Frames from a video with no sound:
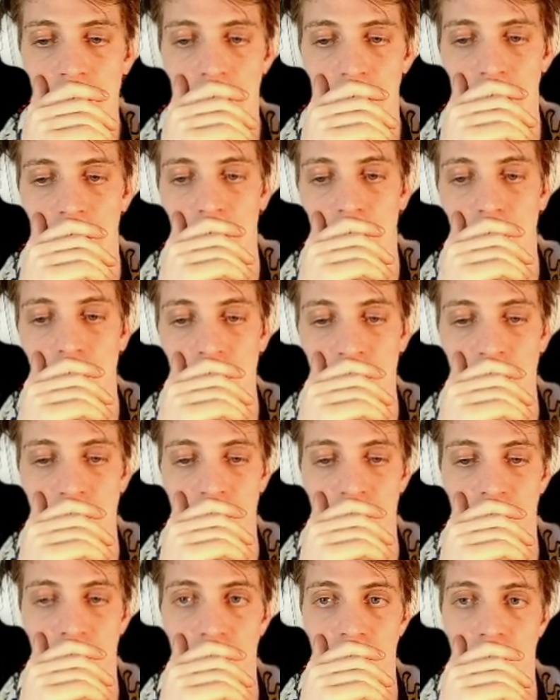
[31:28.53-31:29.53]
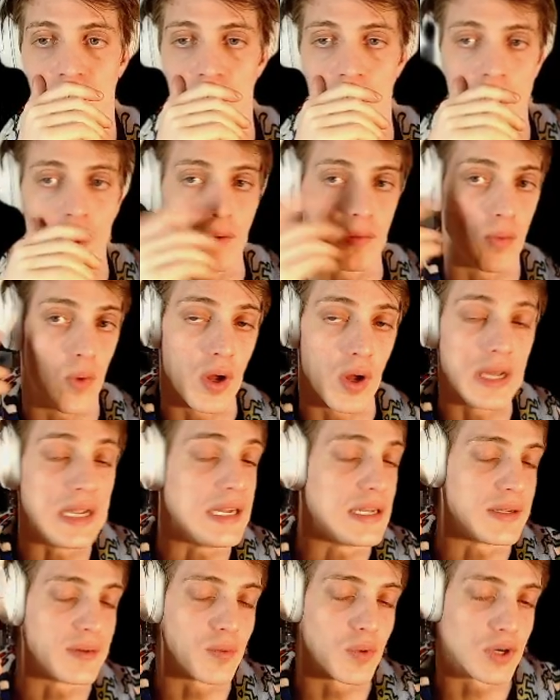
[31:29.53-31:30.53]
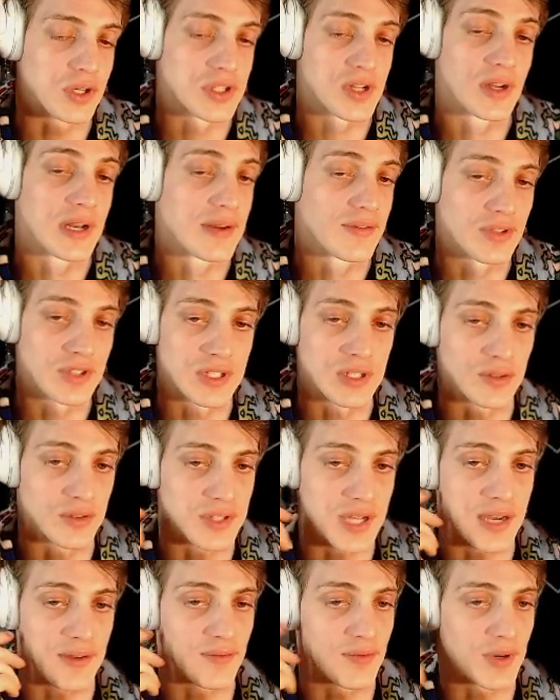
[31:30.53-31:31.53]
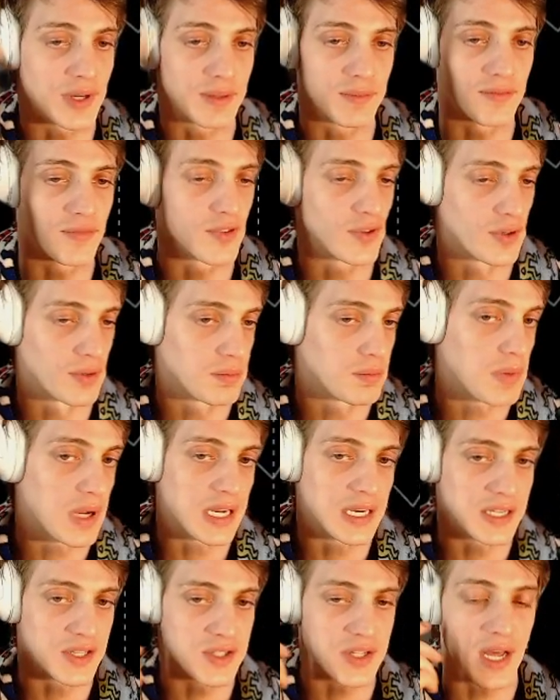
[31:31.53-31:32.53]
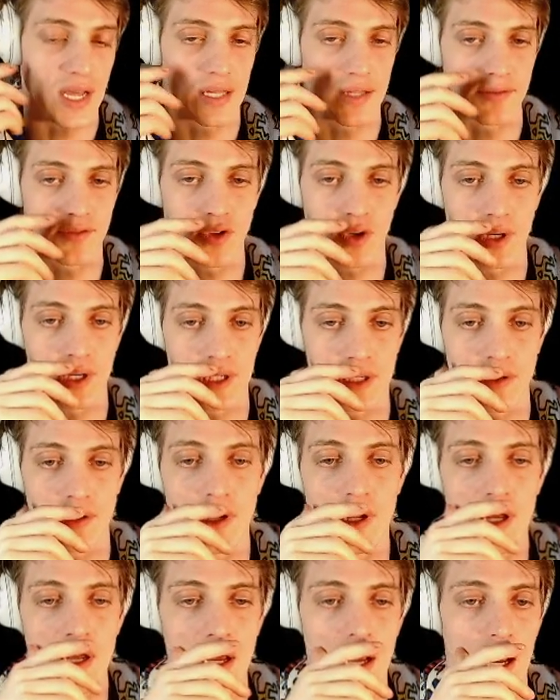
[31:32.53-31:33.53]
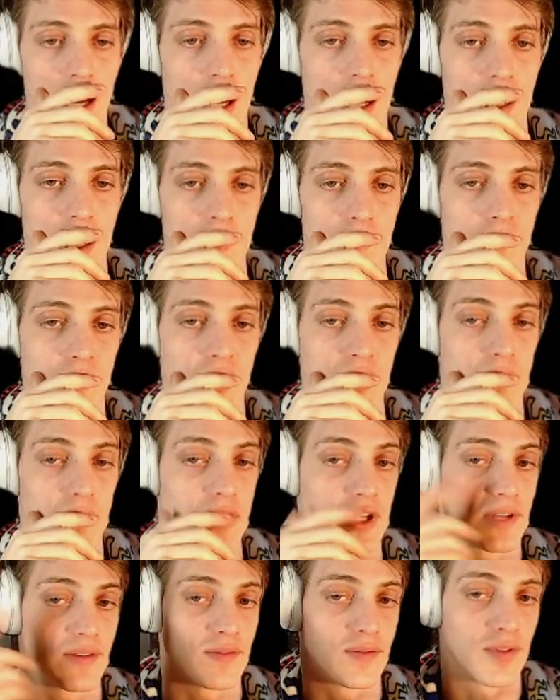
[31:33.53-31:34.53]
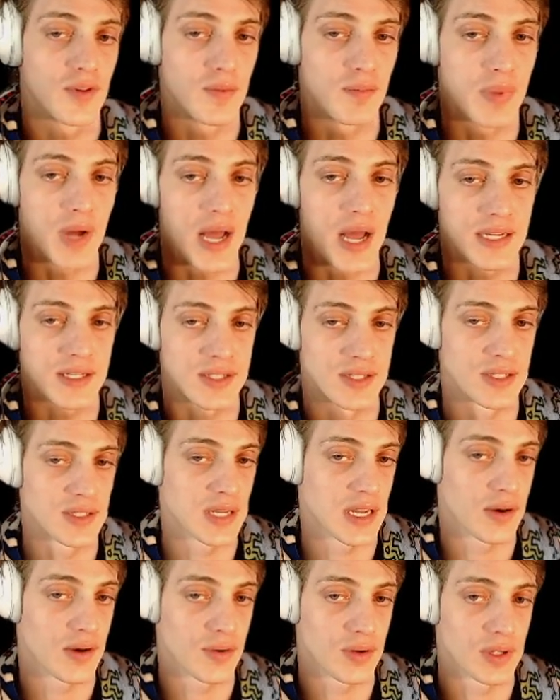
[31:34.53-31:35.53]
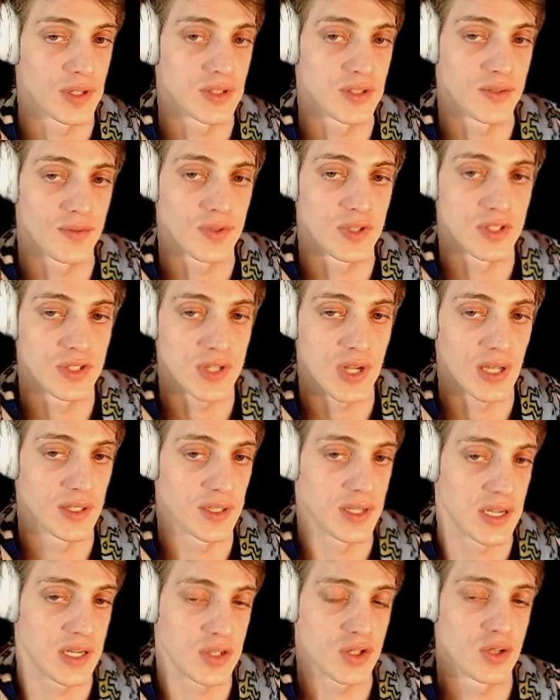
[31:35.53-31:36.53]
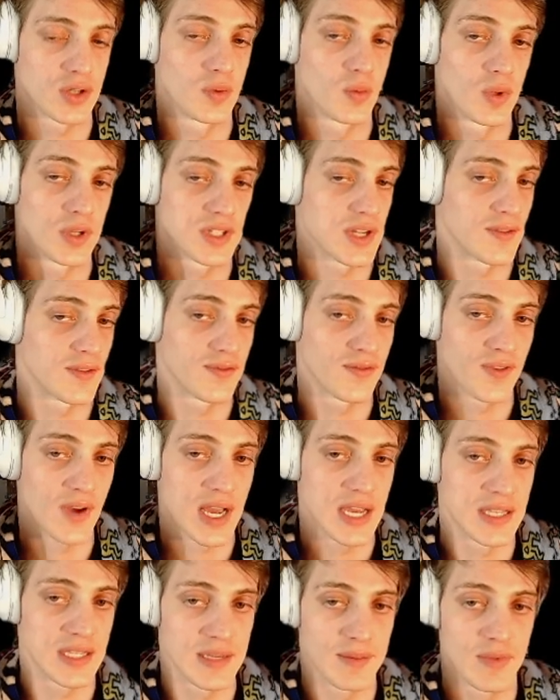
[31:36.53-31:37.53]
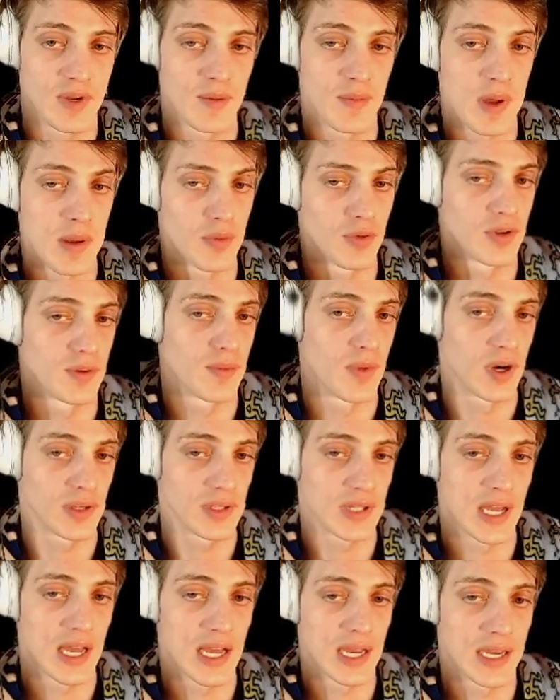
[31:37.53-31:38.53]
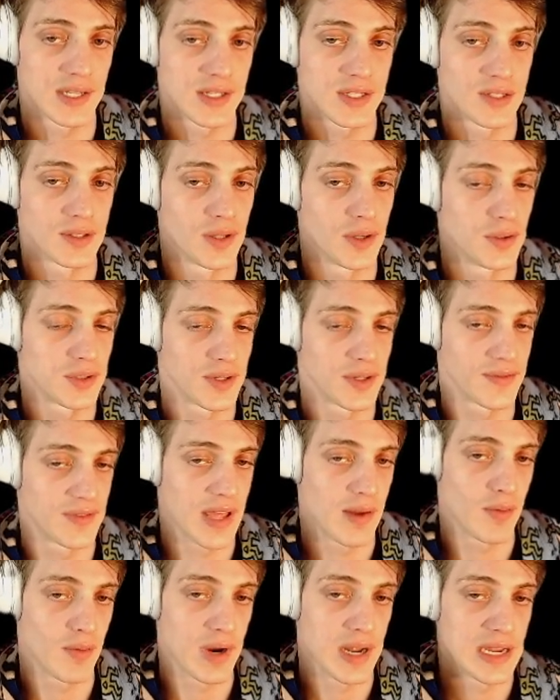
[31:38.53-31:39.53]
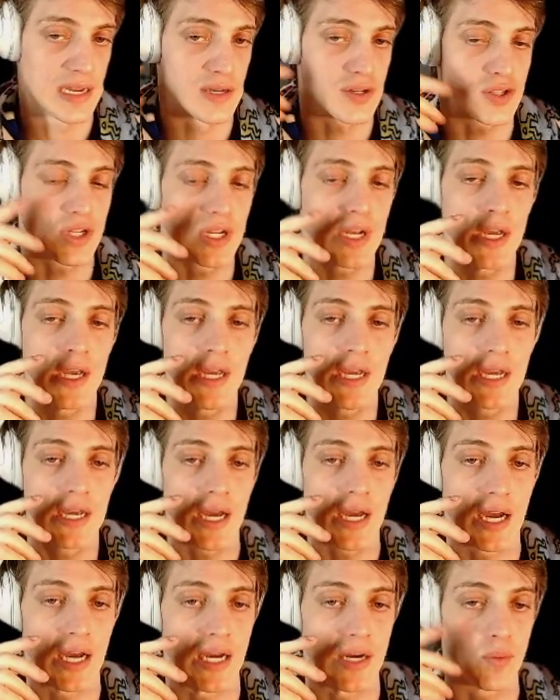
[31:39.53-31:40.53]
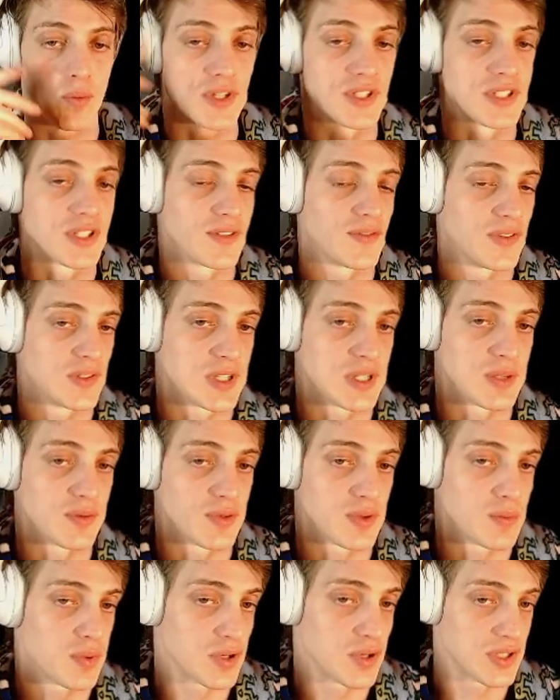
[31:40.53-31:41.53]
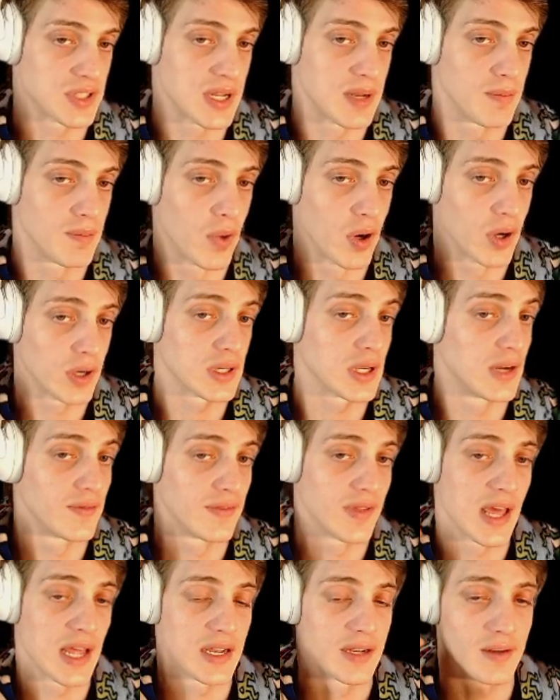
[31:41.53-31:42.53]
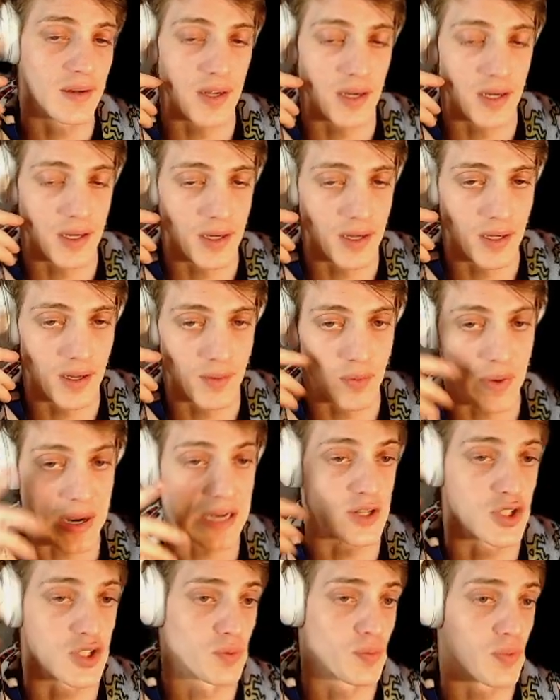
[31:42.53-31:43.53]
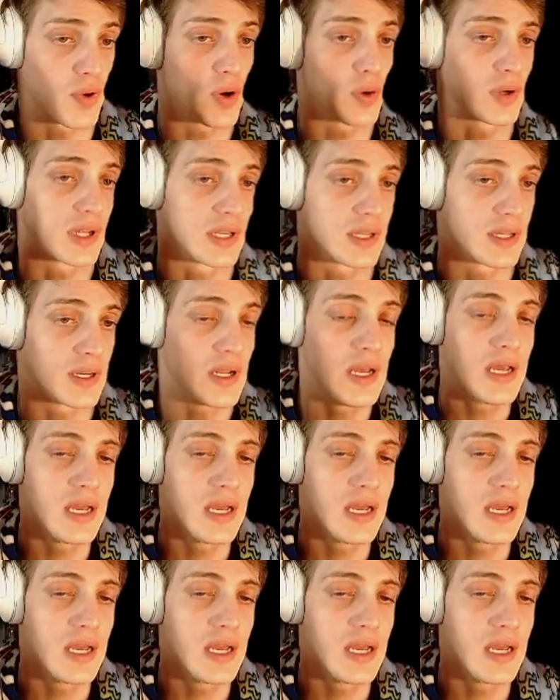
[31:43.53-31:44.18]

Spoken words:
and I'm looking. Well, it works on every single time frame for any style of trading. But I'm looking for boxes, areas of consolidation. Once I find them and I'm able to mark the highs and lows of that range, once the 50% mark of that range is broken,